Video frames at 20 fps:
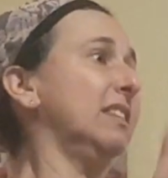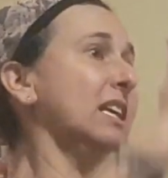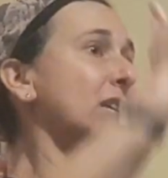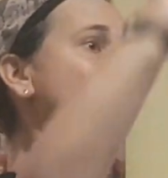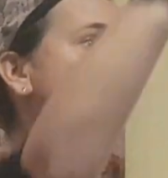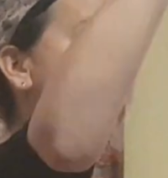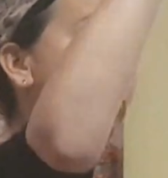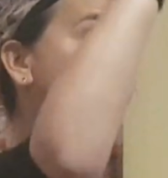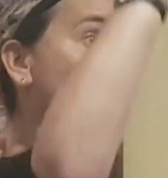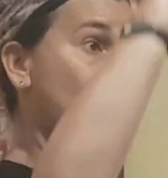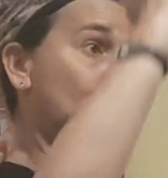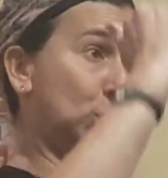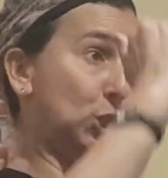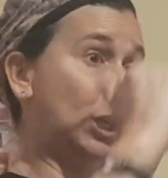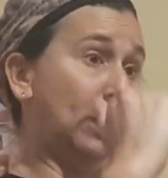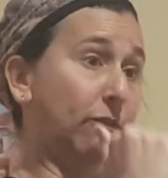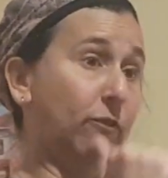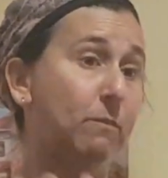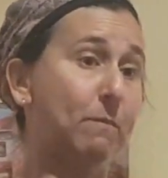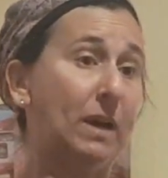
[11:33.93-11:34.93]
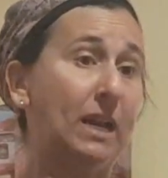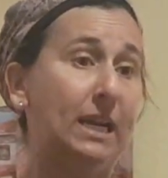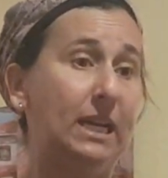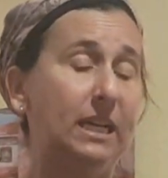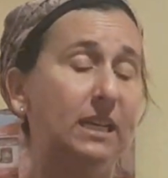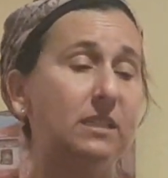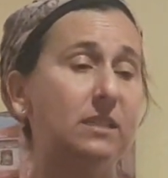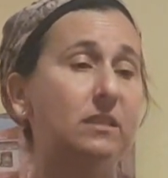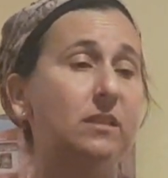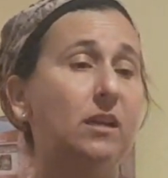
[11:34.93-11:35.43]
things I want to achieve in my
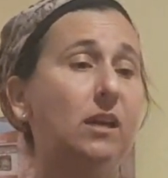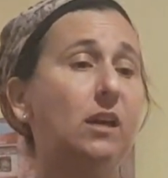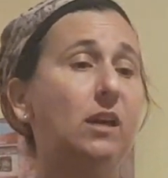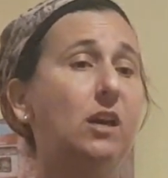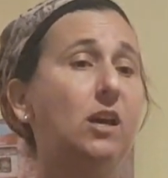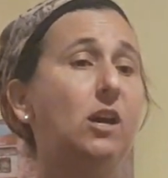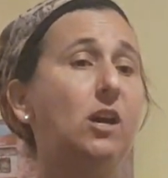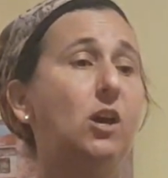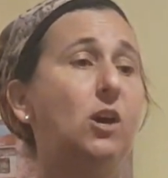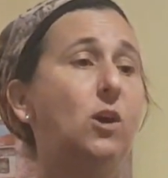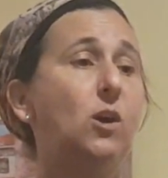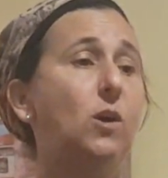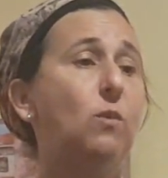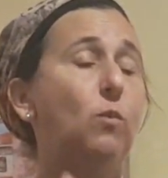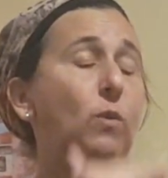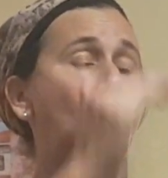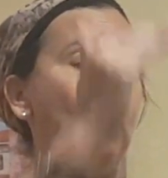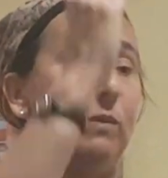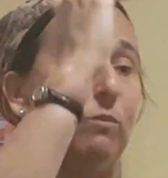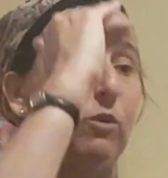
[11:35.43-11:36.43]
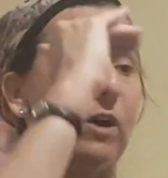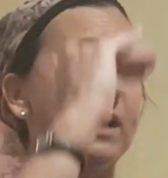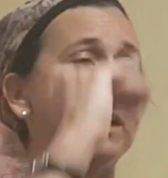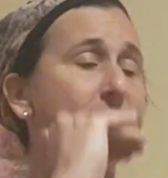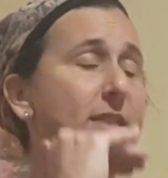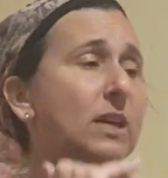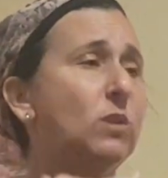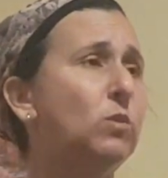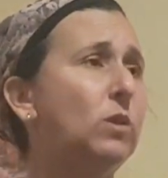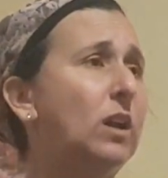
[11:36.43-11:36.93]
list, when we write
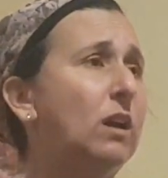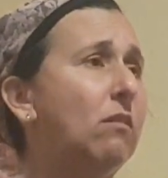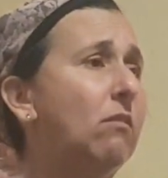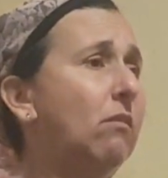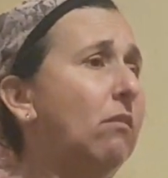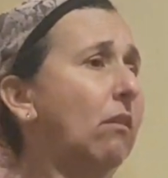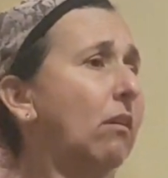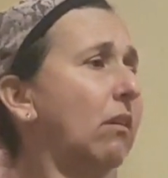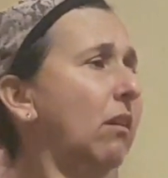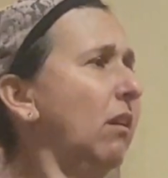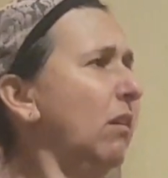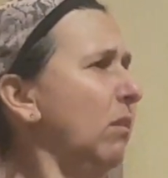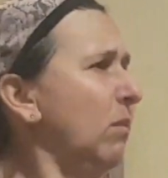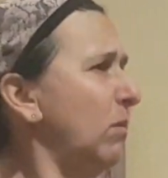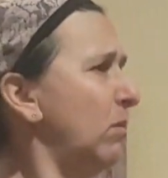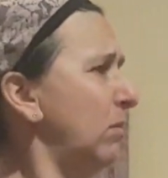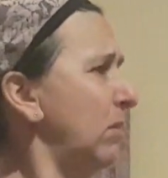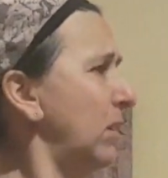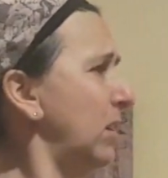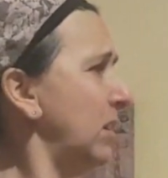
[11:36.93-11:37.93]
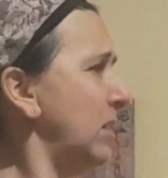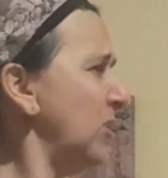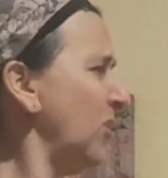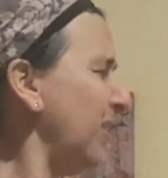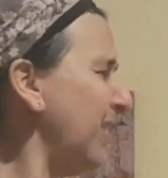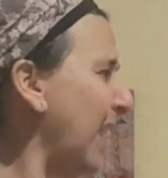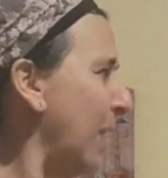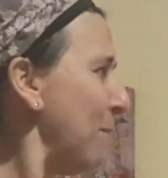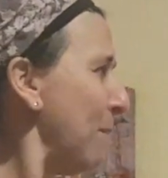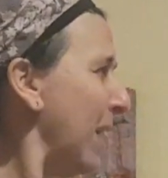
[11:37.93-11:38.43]
it down, we're like, oh, it's
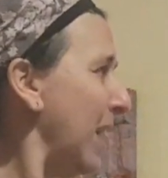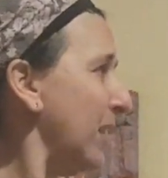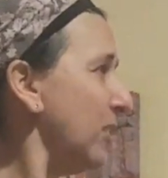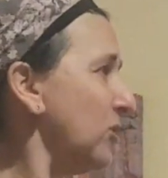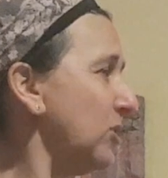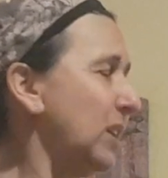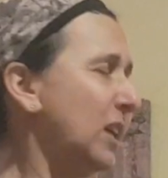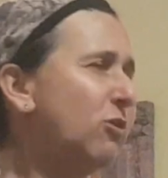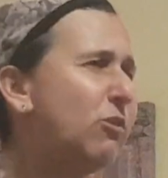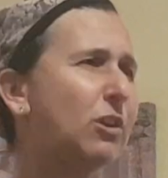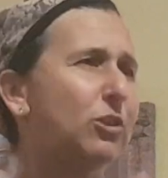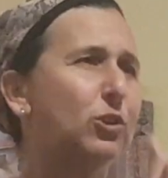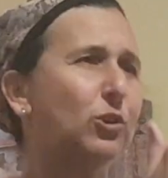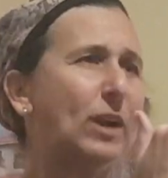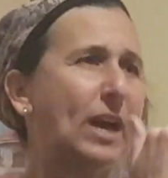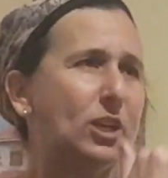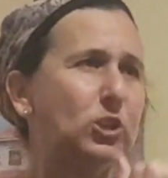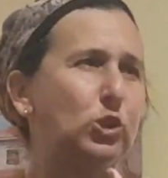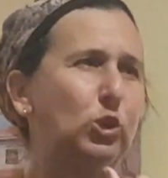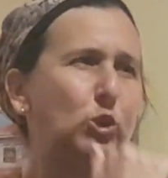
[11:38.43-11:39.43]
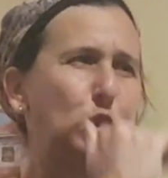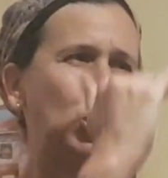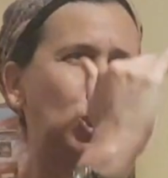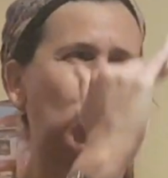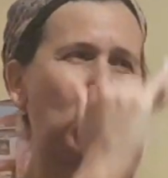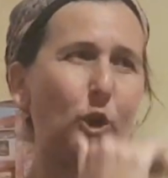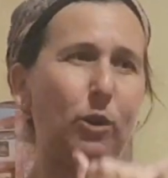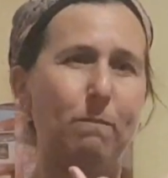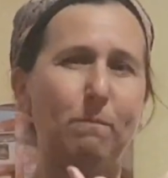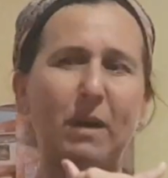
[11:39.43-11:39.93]
not that much. Here I thought I had to do
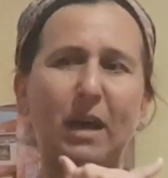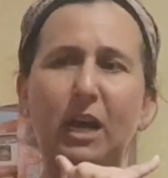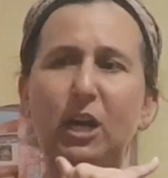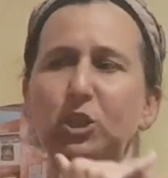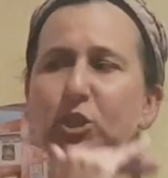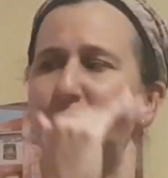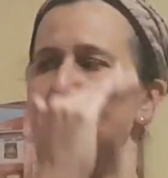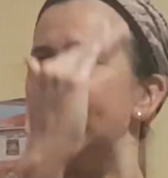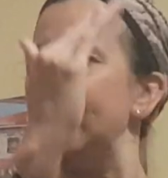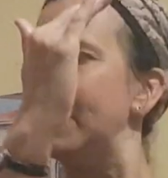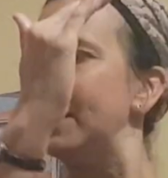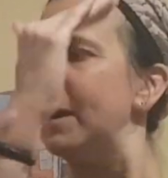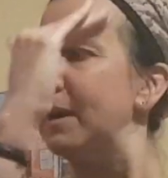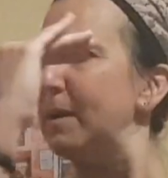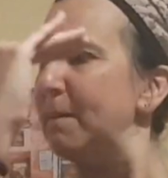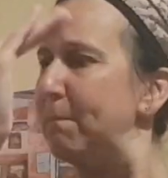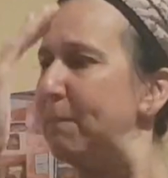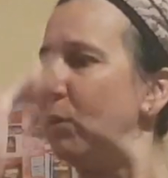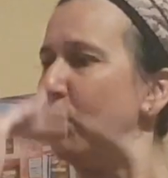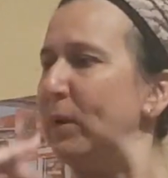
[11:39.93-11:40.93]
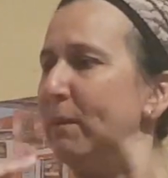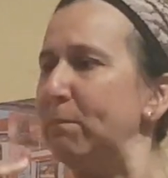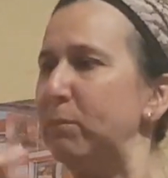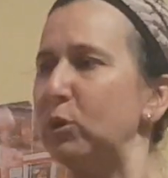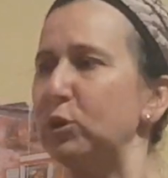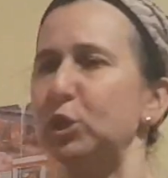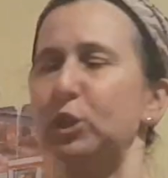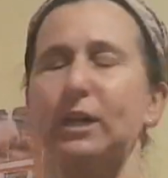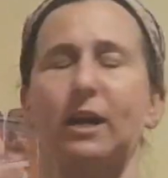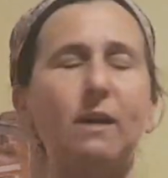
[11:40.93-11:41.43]
so much, but when
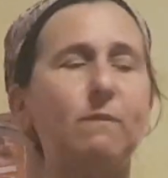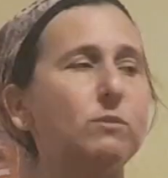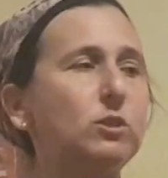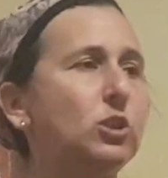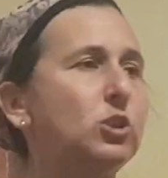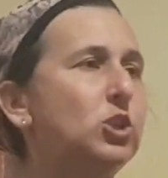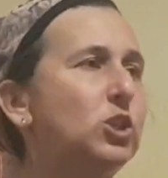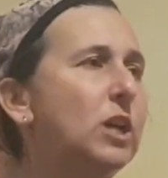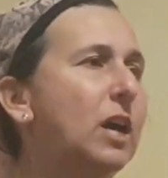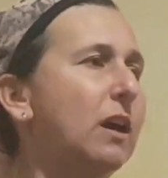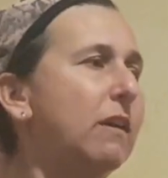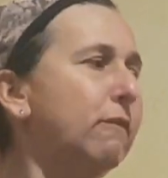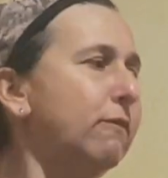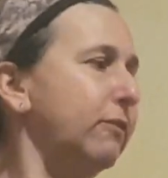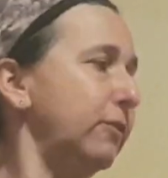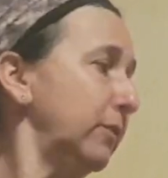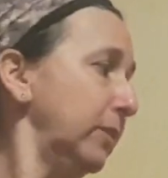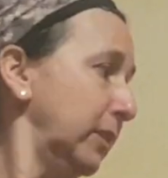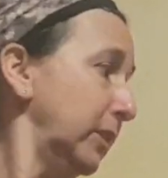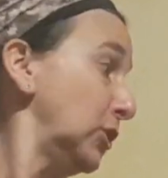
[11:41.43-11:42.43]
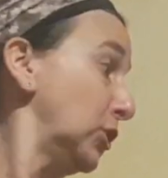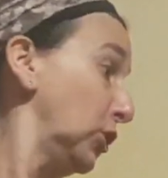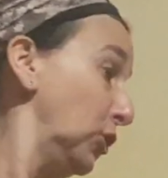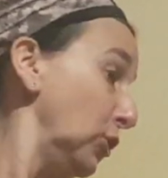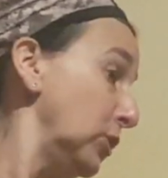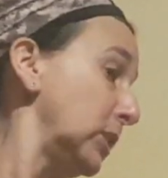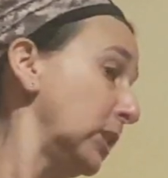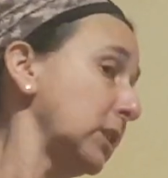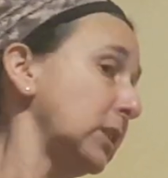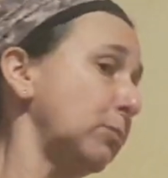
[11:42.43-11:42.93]
push comes to shove,
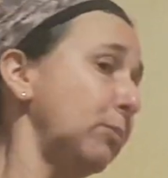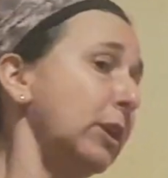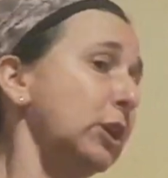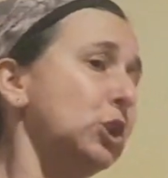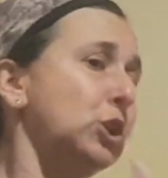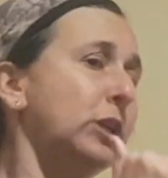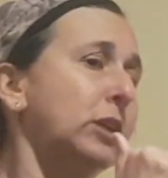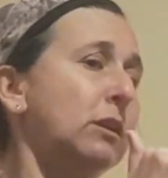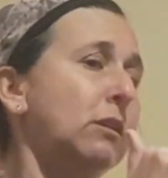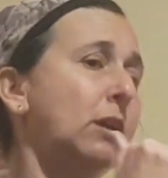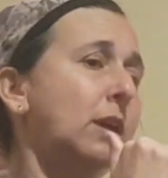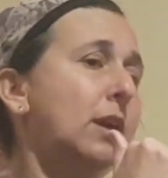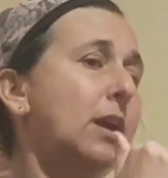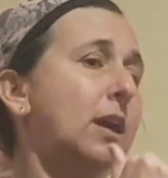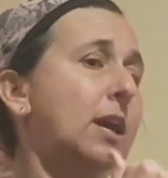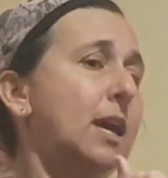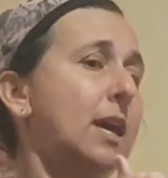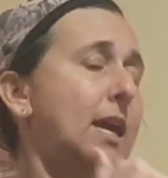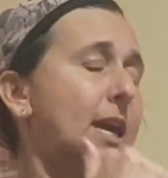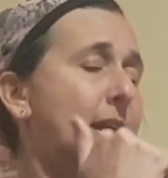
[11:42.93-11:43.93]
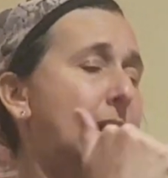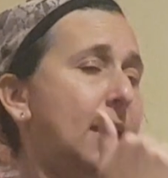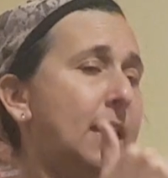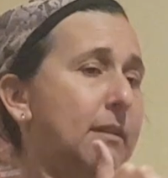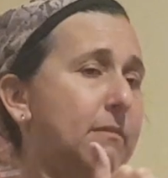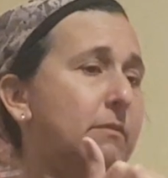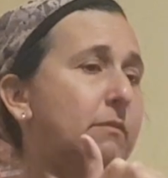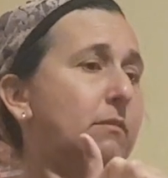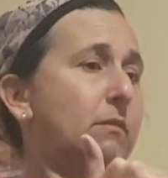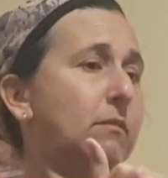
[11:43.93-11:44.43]
excuse the expression,
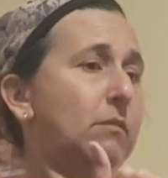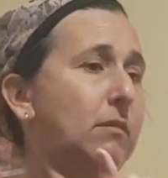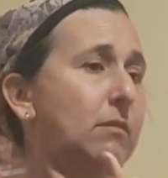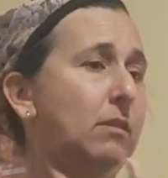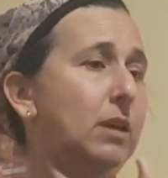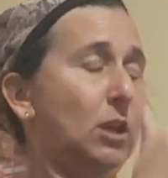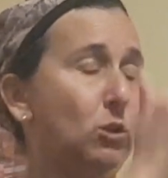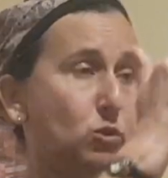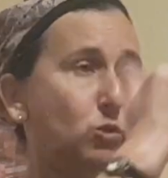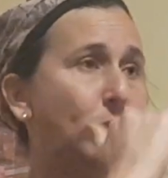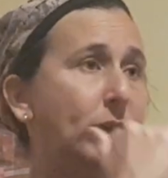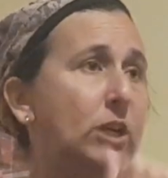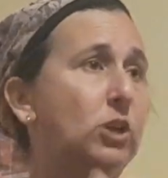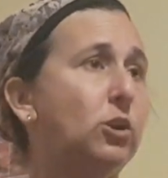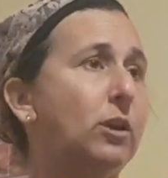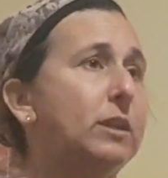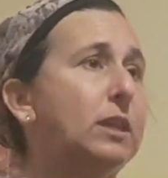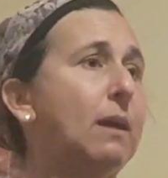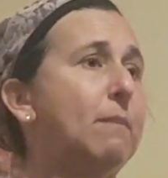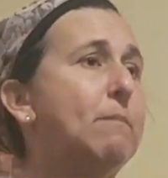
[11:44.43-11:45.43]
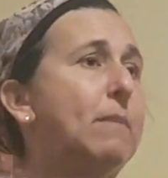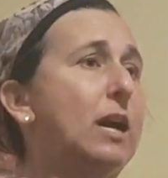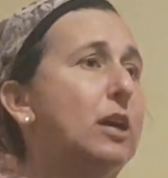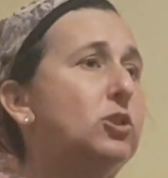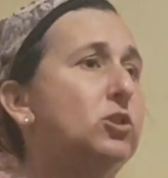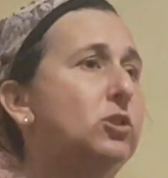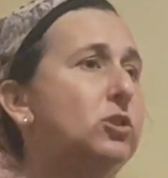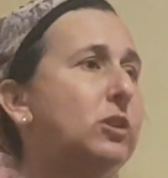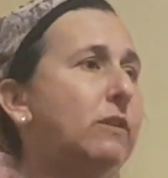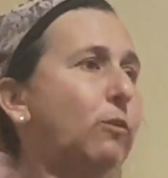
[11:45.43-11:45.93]
it's really not that
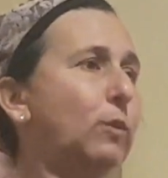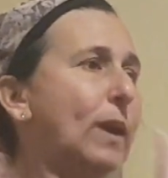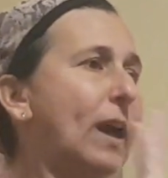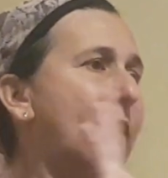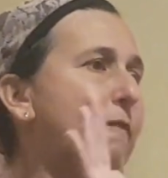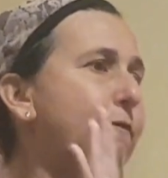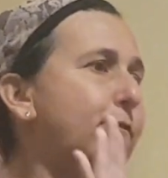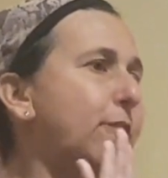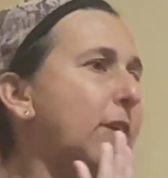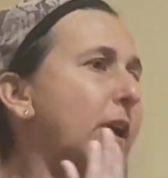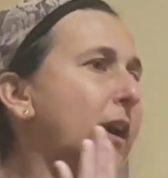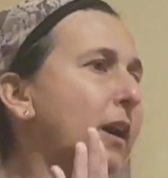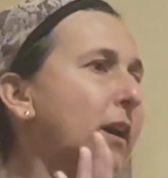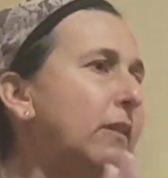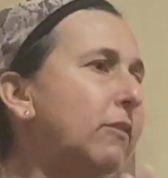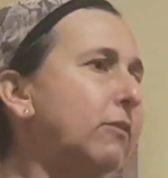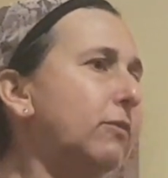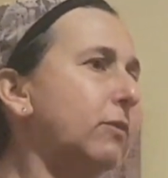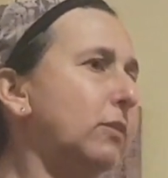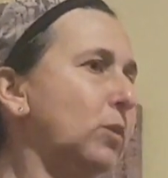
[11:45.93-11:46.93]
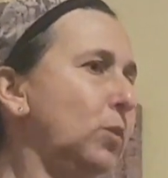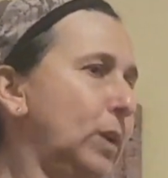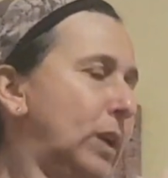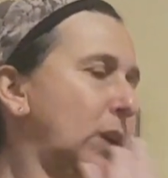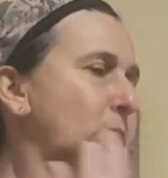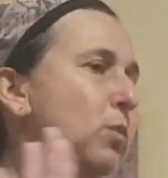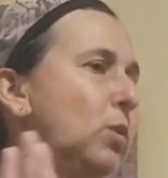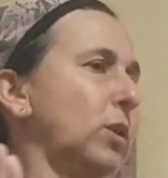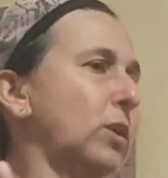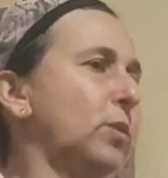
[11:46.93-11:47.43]
much. So if we have 5, we
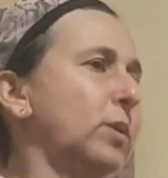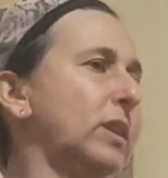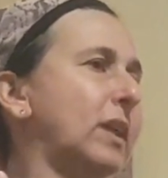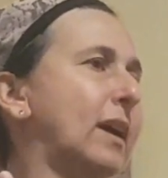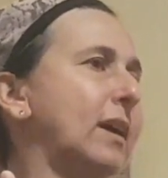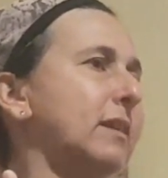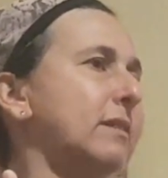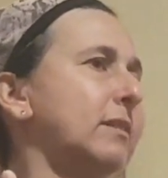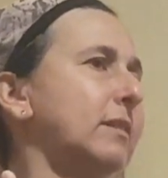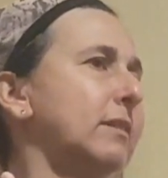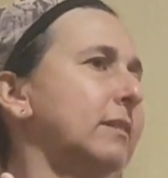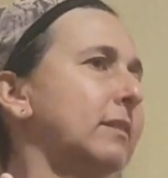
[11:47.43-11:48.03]
can work with that.